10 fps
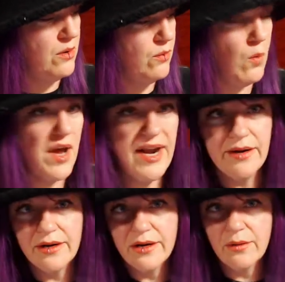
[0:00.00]
what
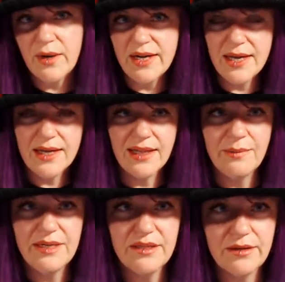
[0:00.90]

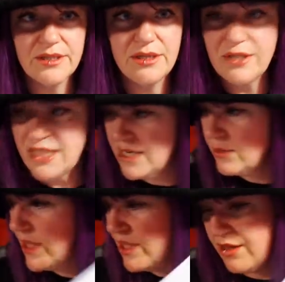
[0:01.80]
element they're associated
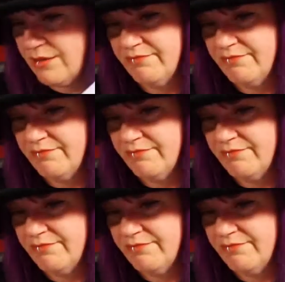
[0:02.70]
with.